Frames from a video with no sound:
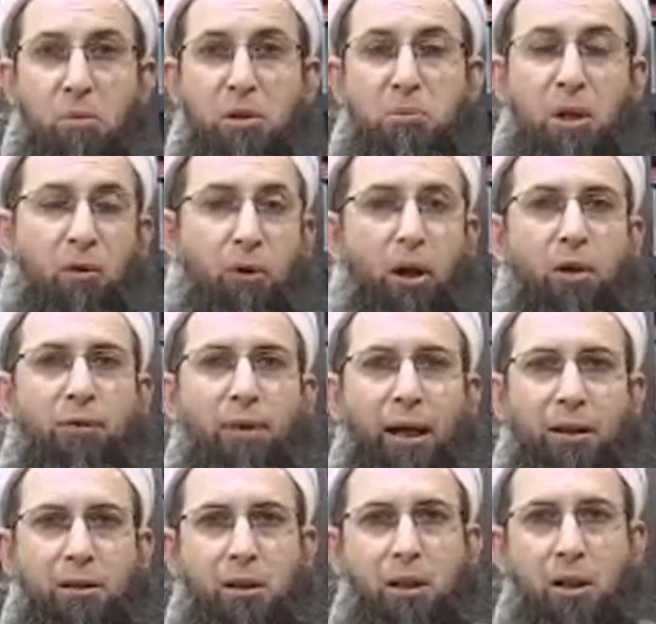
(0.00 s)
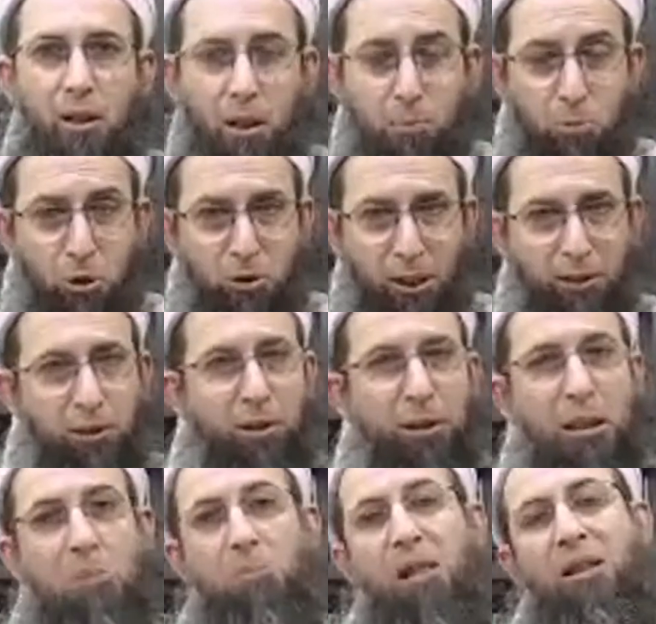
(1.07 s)
be aware of that and protect our
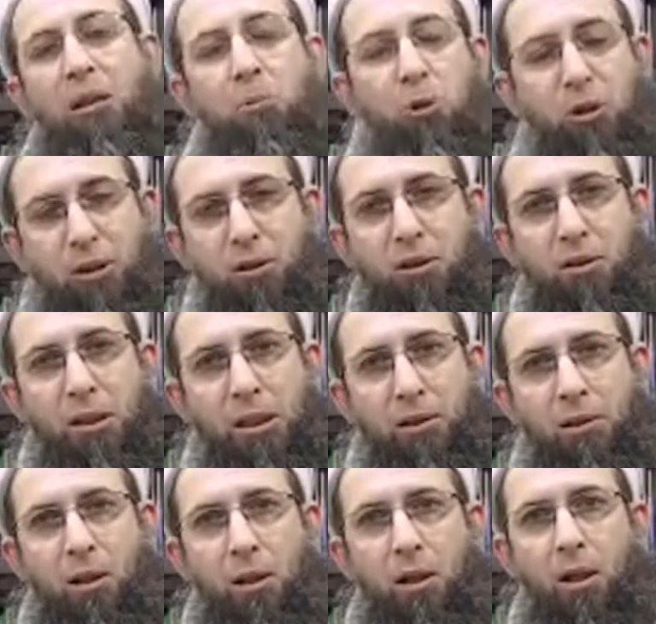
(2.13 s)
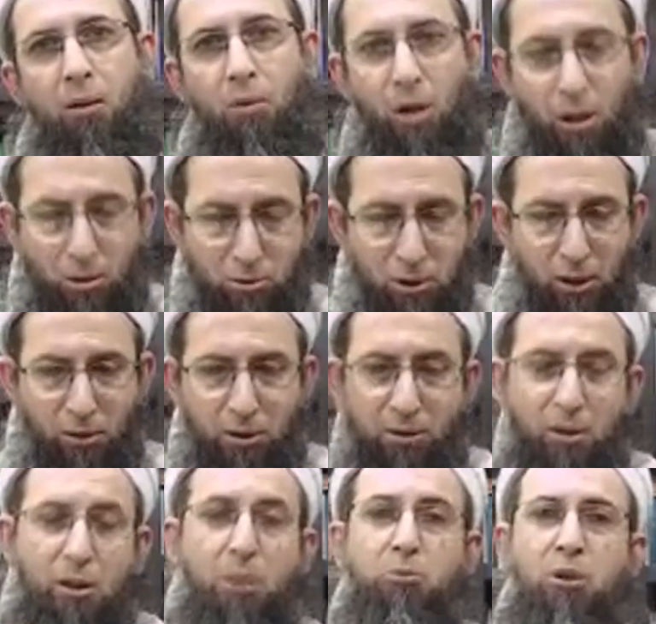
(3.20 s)
Iman and protect our Deen. Wa akhiru
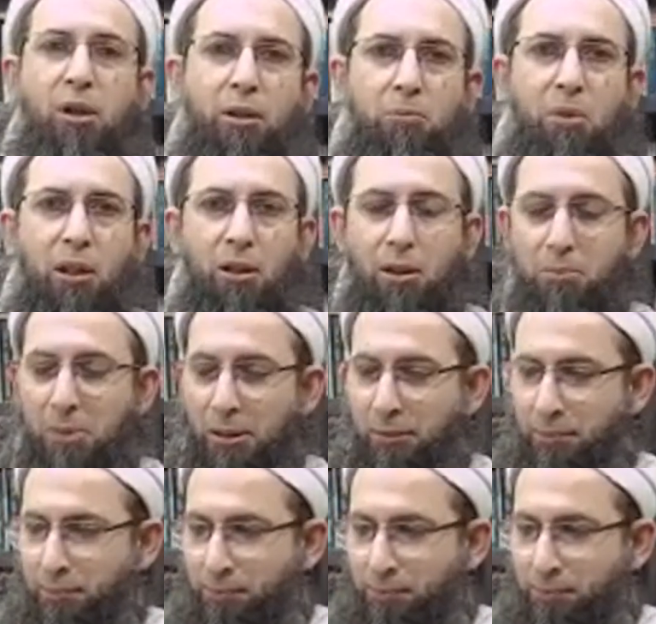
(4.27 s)
da'wana alhamdulillahi rabbil alameen.